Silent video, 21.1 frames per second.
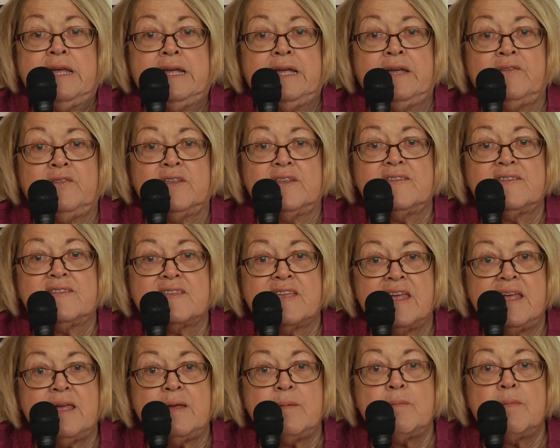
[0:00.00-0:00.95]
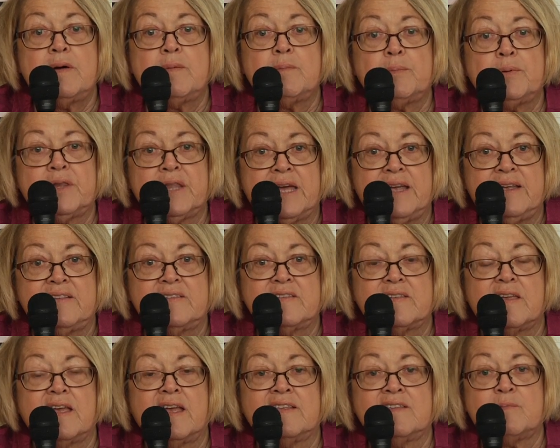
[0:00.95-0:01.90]
in the same
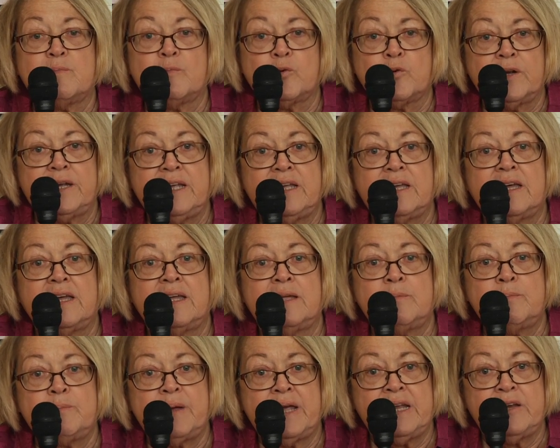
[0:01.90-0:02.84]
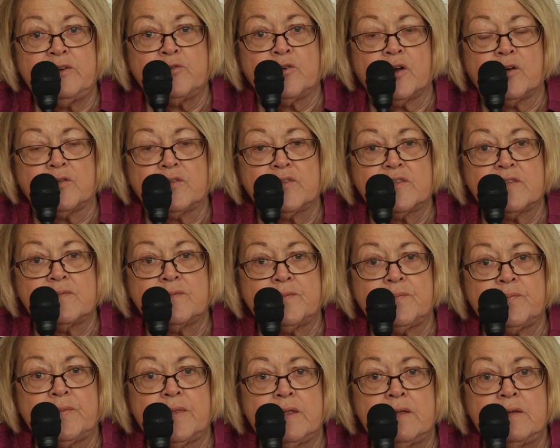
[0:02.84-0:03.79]
place as Maria and Pedro's.
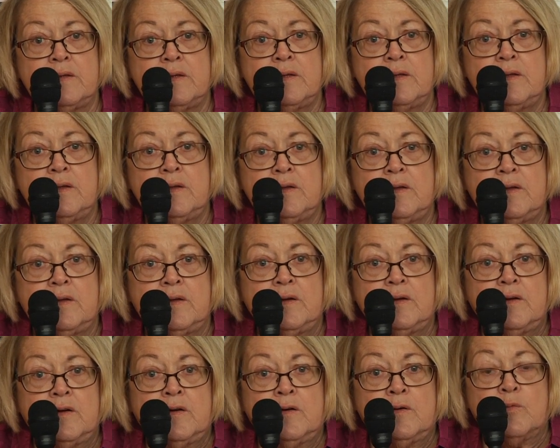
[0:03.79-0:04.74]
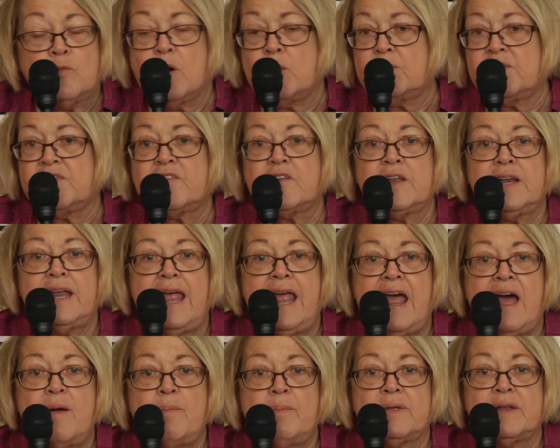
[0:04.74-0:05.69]
What was going to
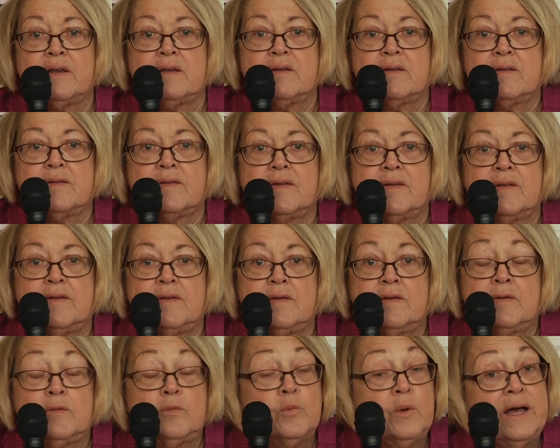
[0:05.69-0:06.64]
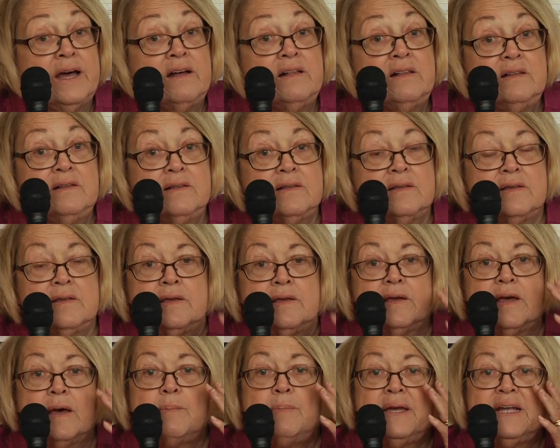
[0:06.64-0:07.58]
happen? Well,
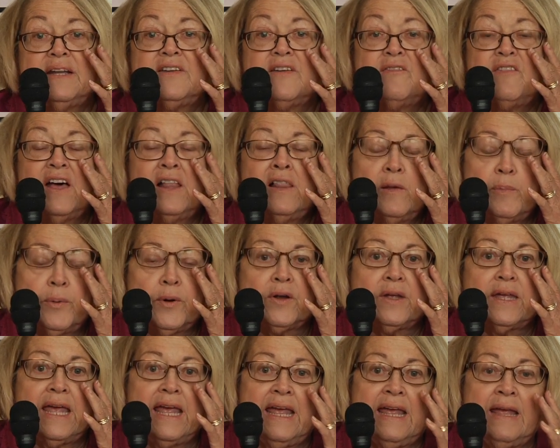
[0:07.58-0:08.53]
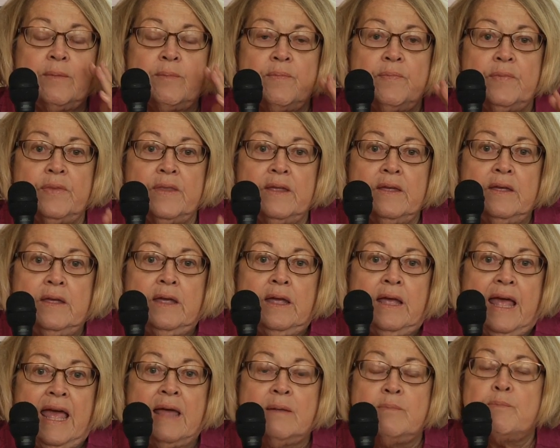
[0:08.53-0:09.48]
a big developer came
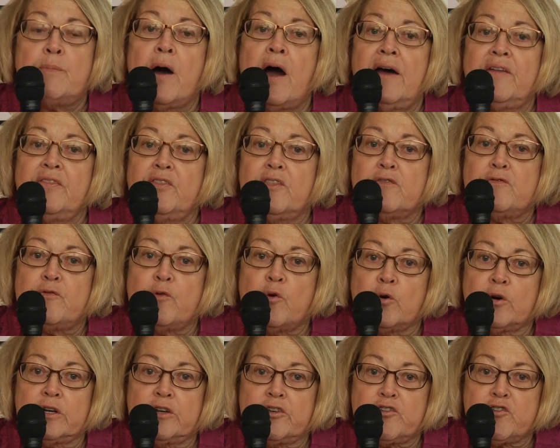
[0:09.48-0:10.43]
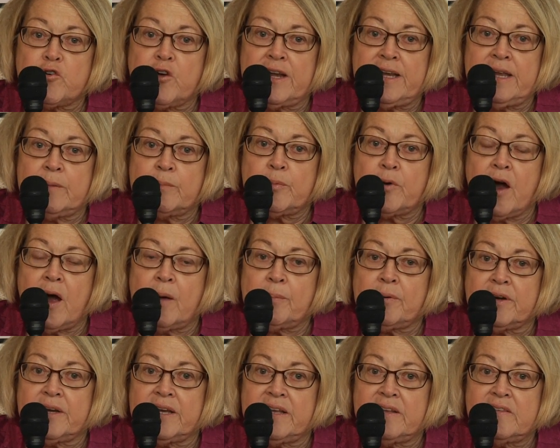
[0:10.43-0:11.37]
and bought the 4 adjoining
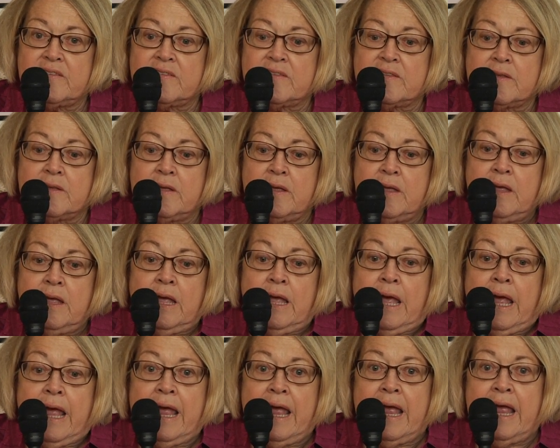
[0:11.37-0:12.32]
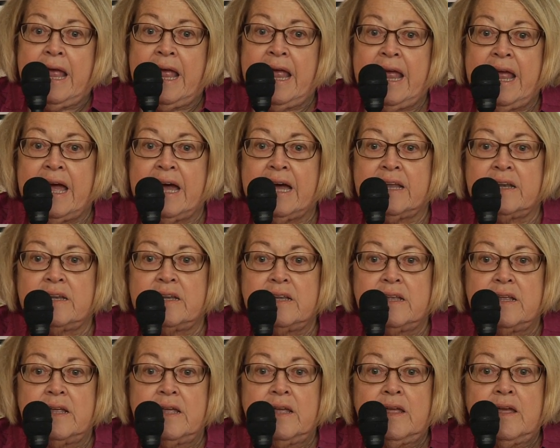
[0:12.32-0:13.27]
properties, and
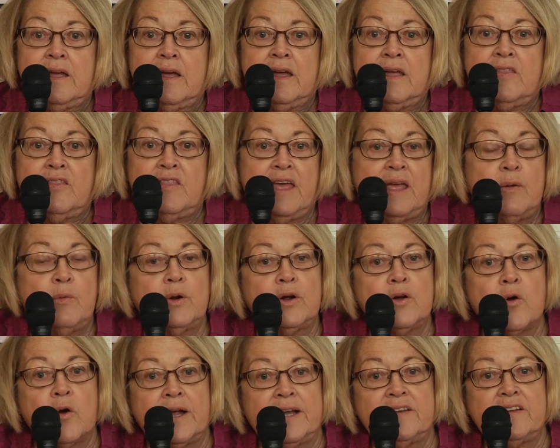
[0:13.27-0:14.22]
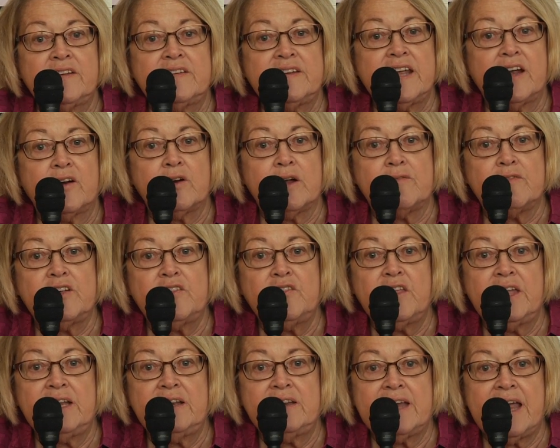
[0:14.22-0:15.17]
they were going to tear
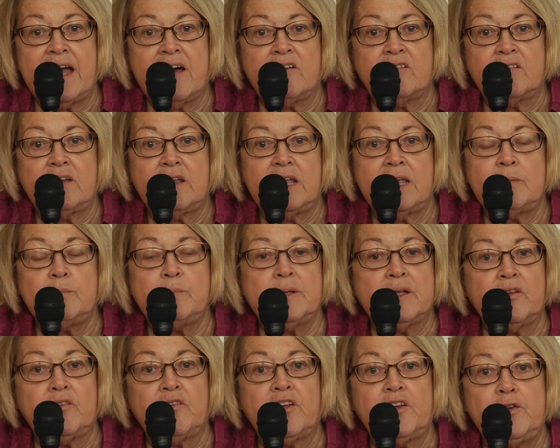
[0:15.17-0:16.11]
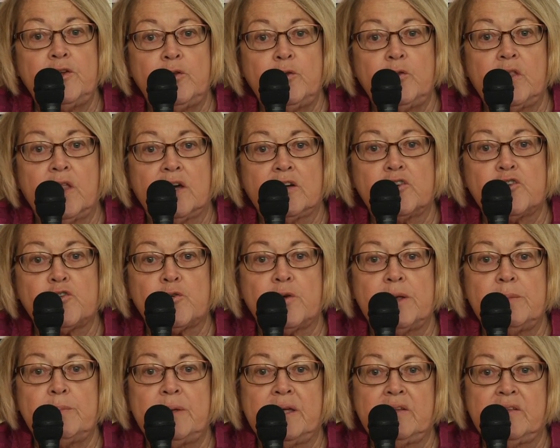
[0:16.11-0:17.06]
everything down and build a new
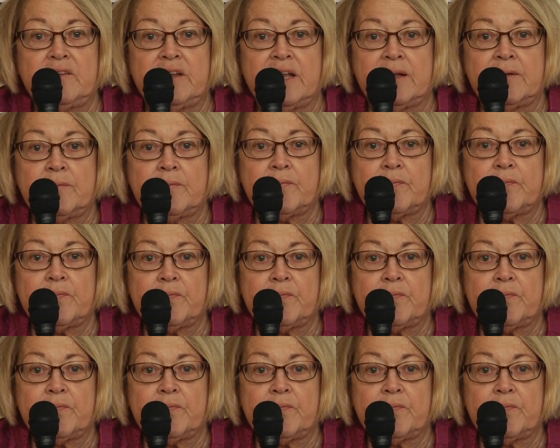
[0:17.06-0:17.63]
luxury building.